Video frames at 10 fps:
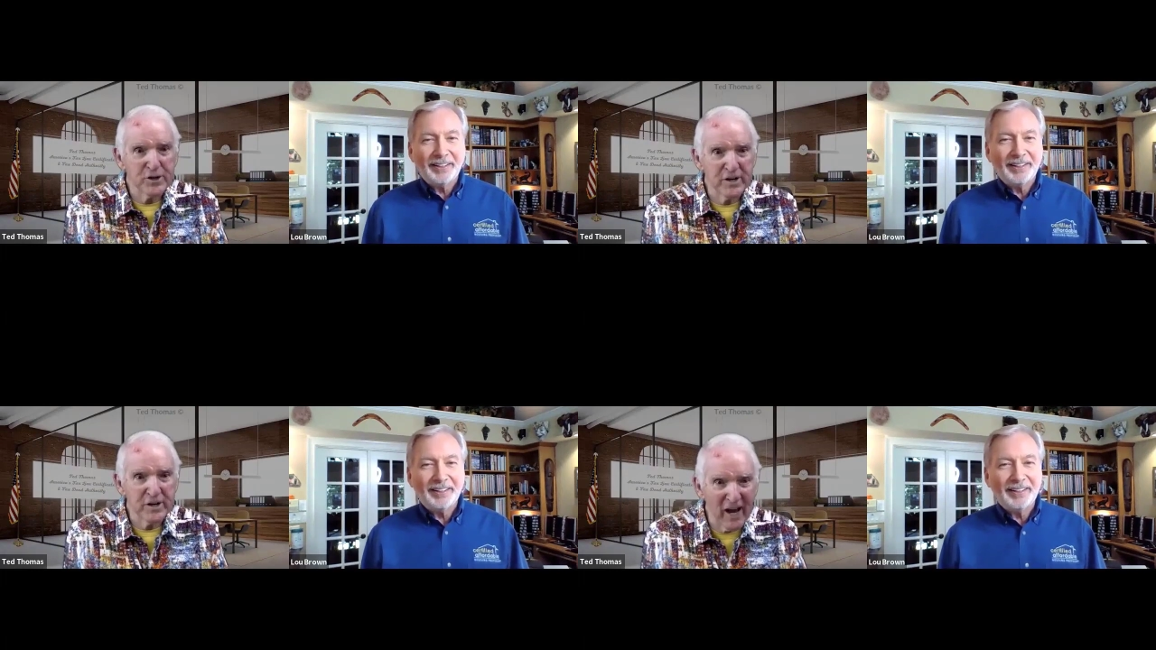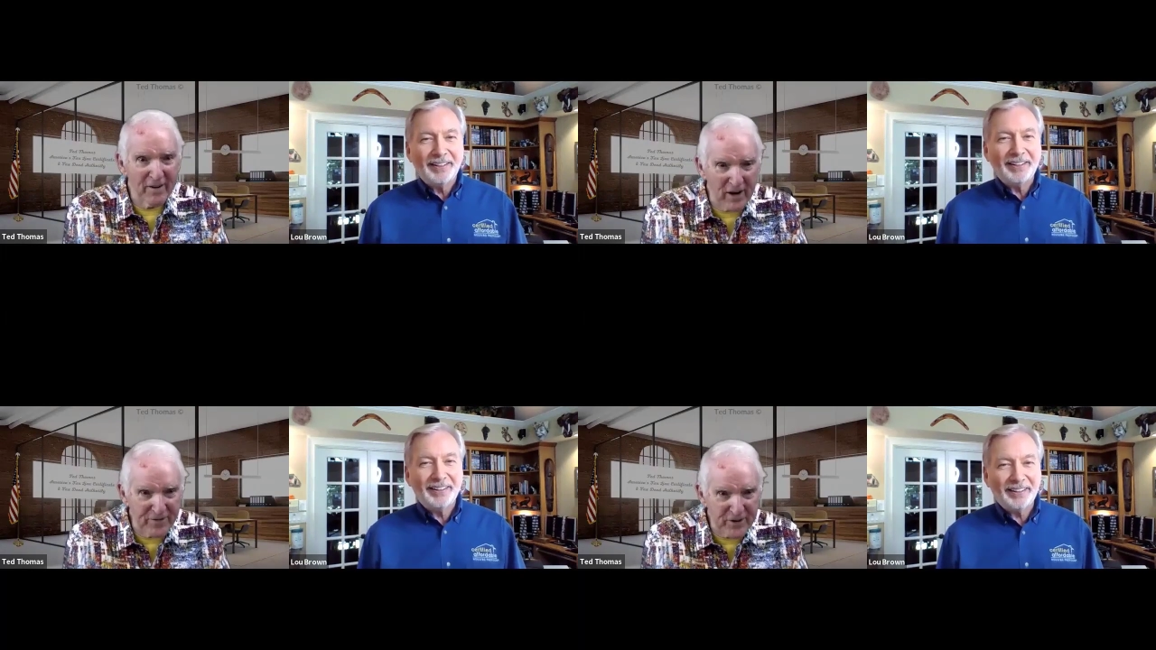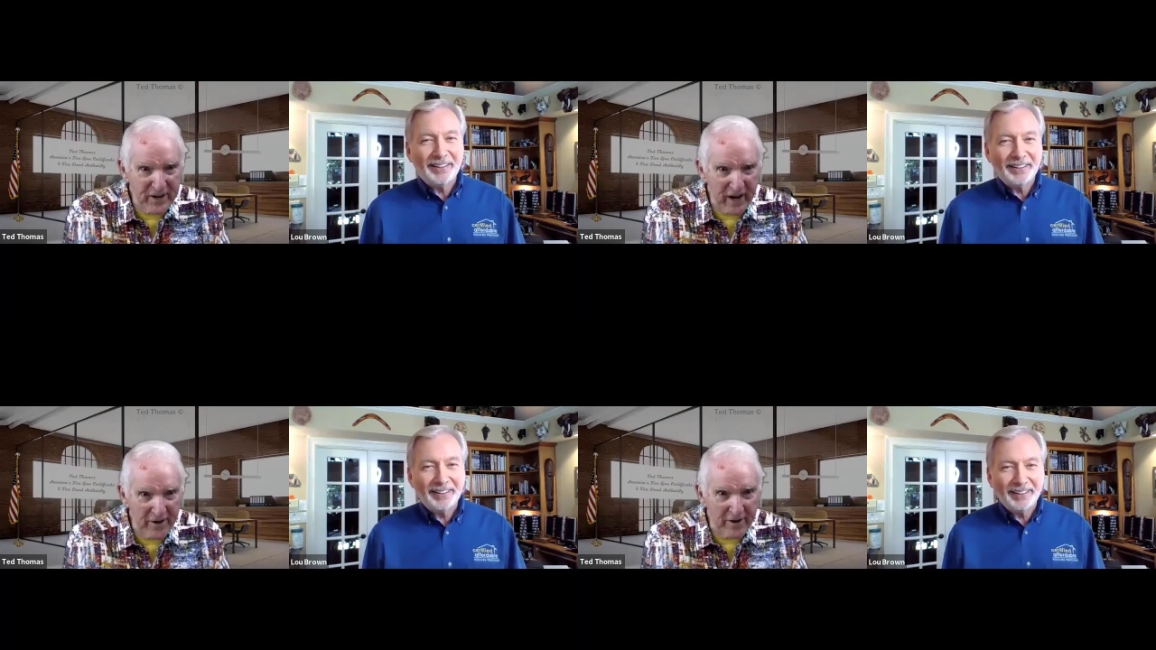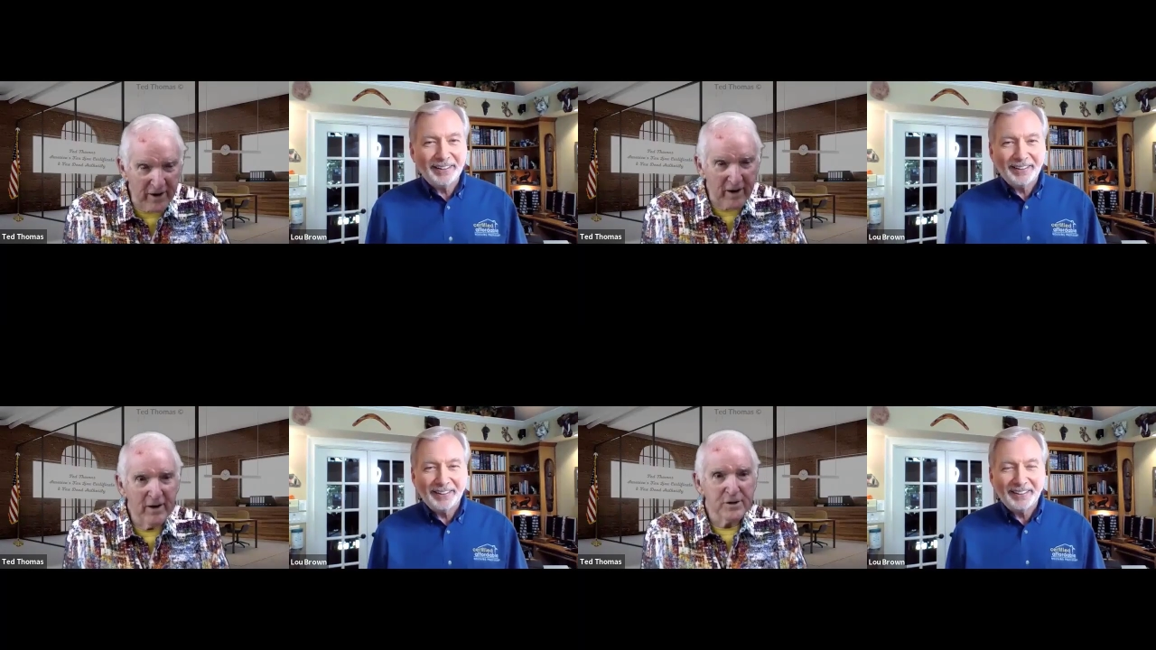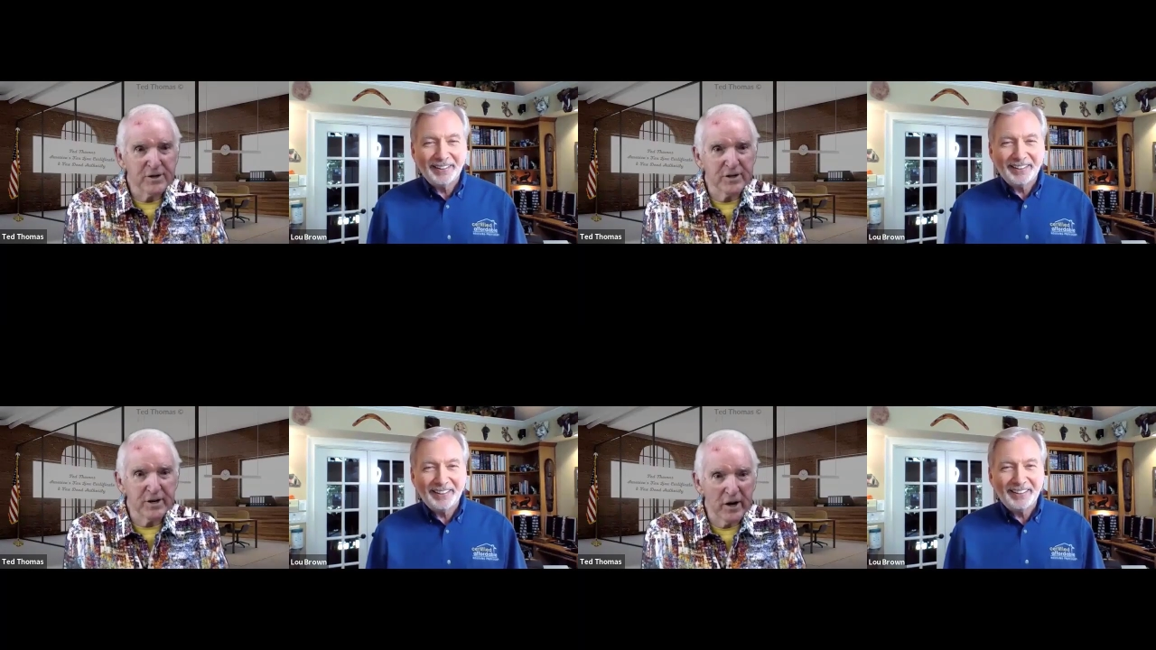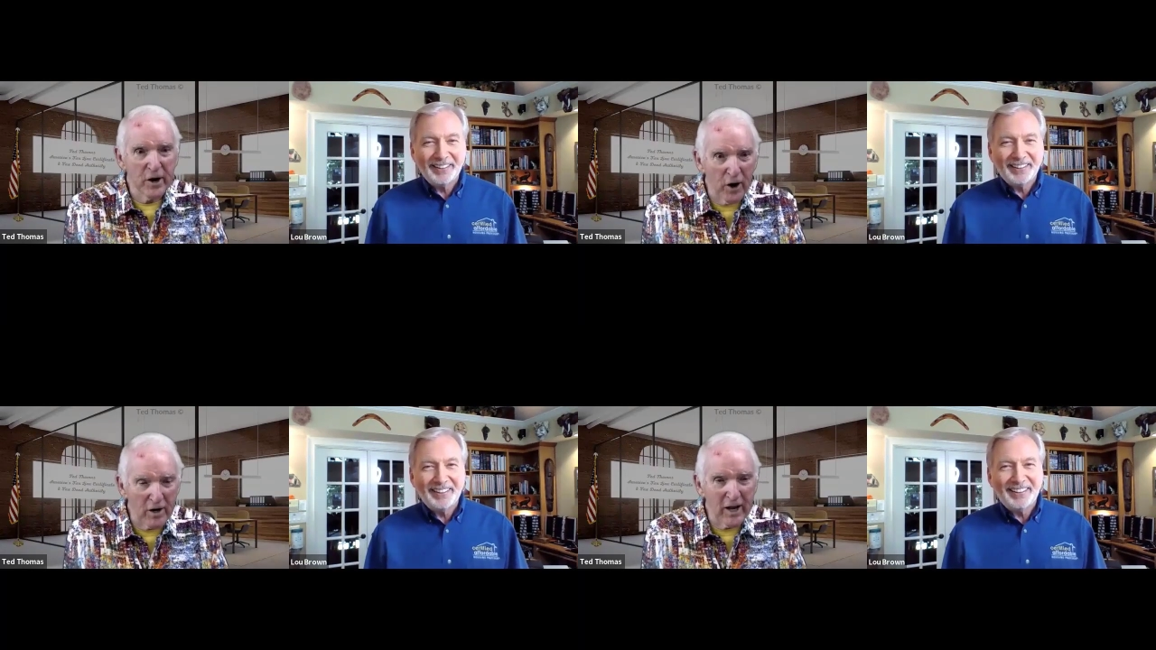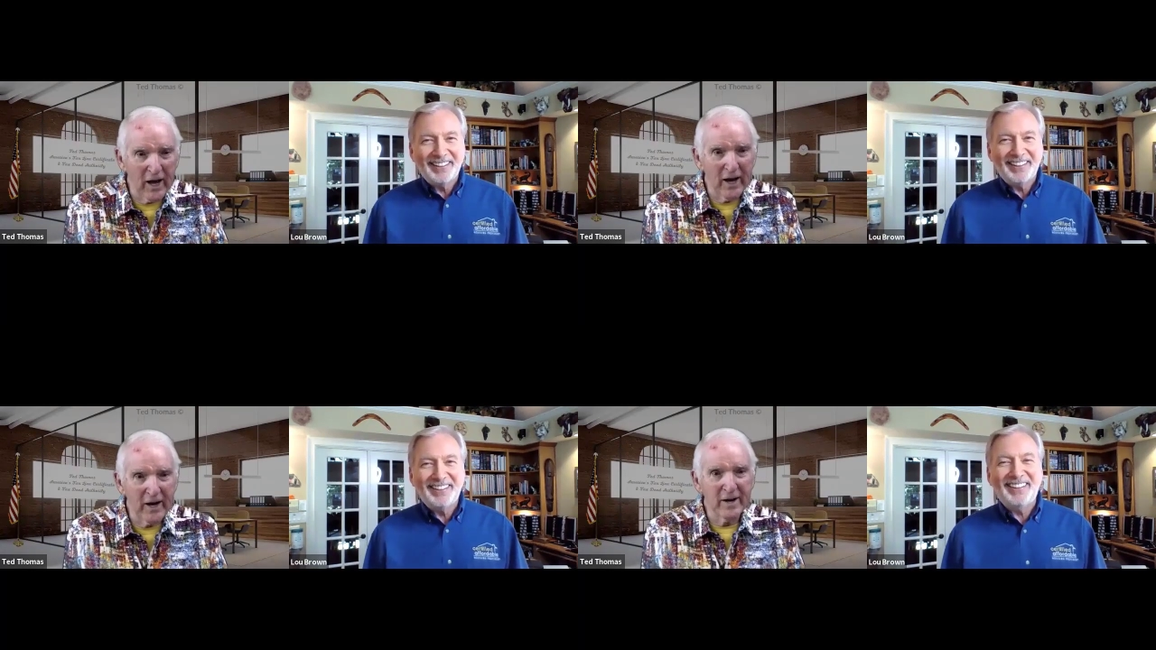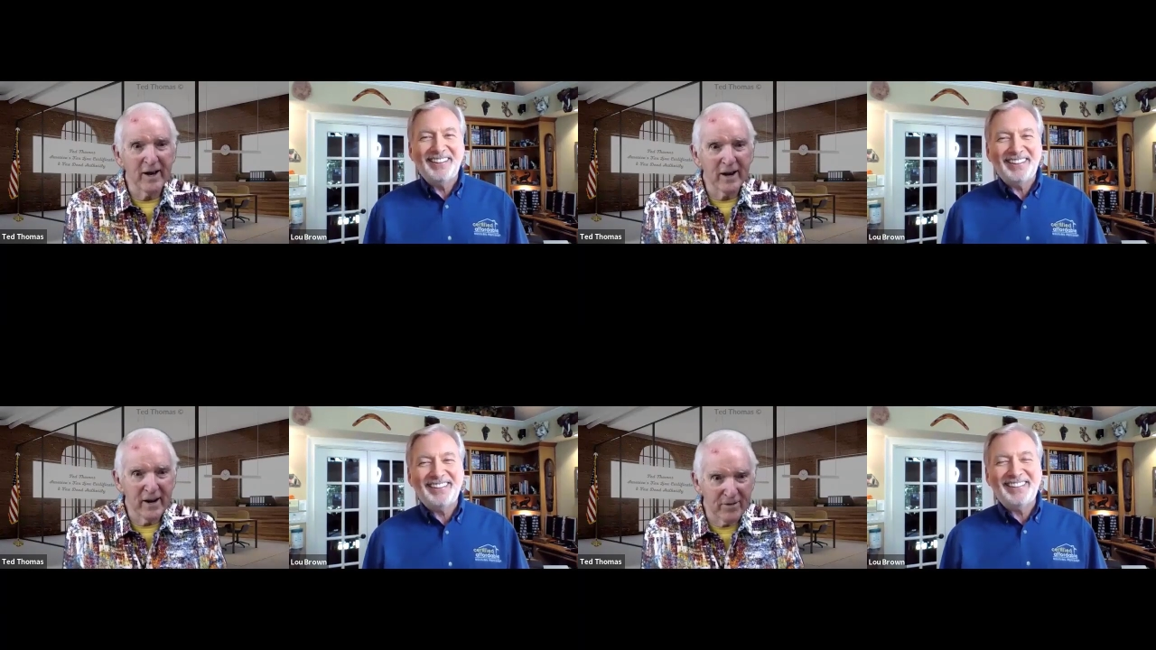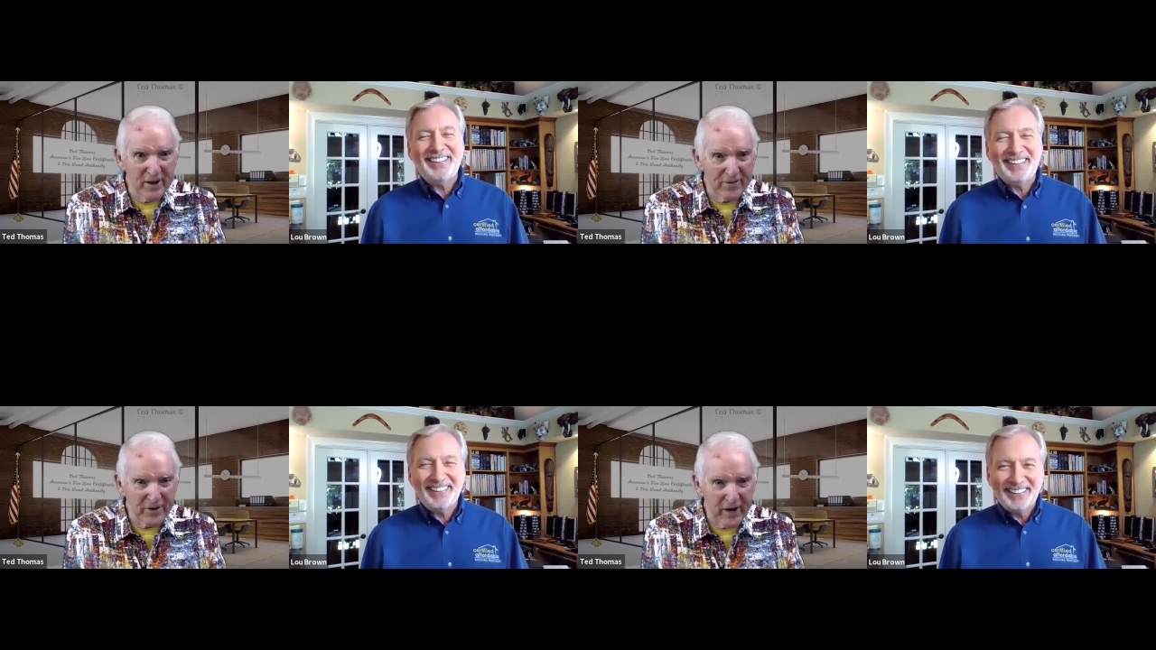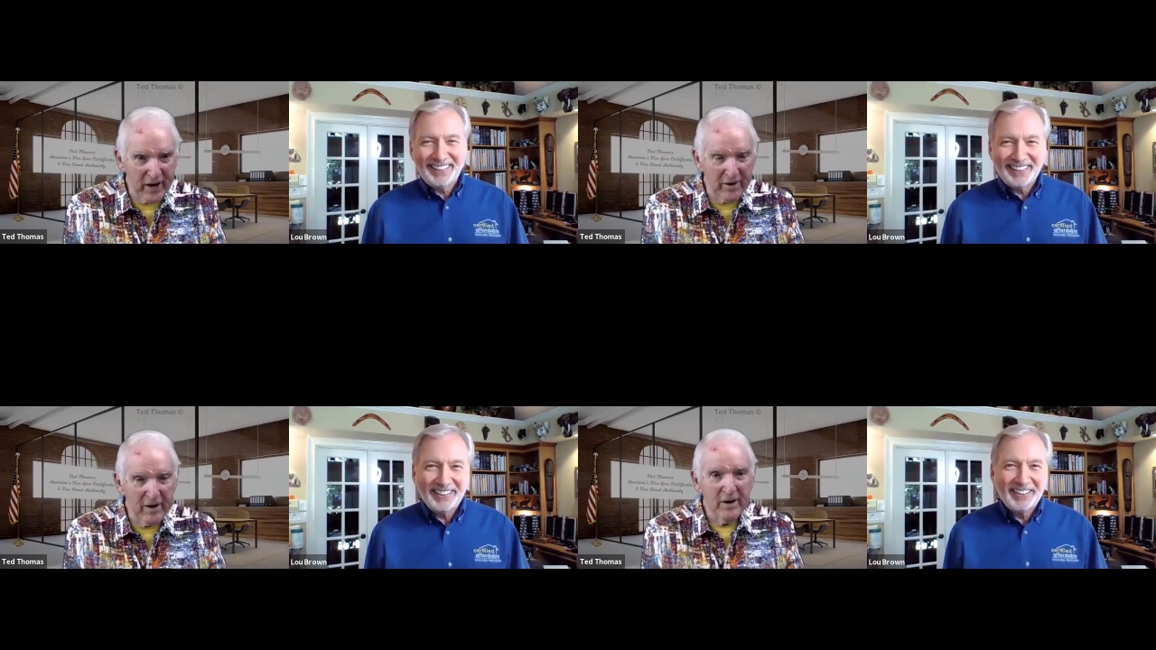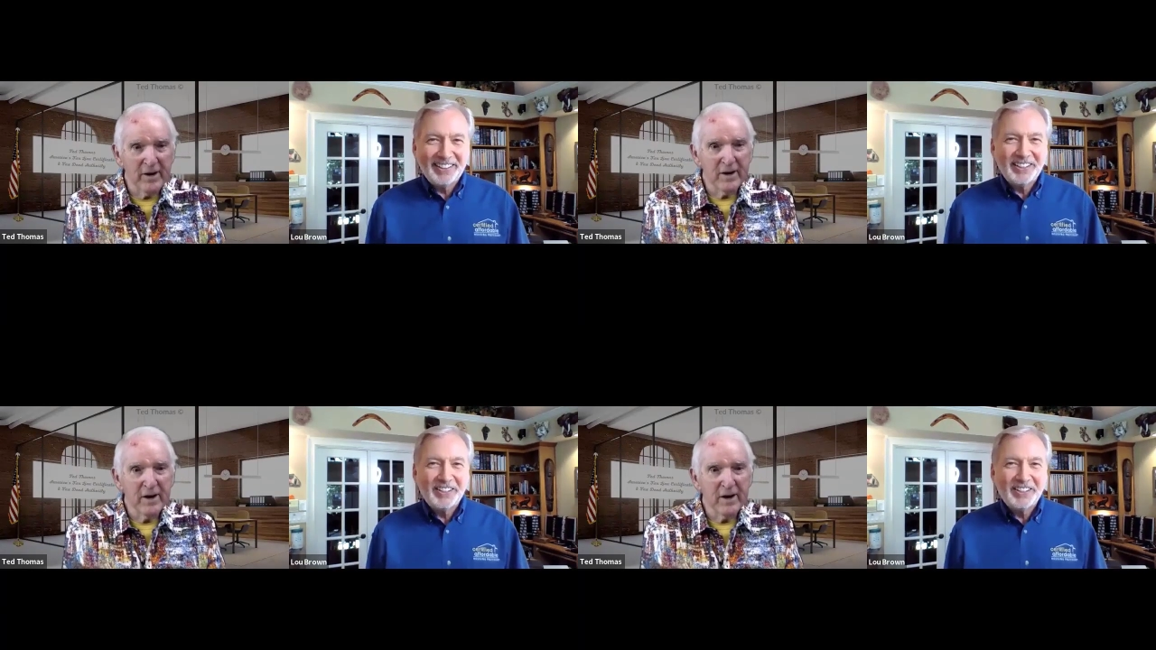Speaker 1: and she never left Canada. She did it online and never left Canada.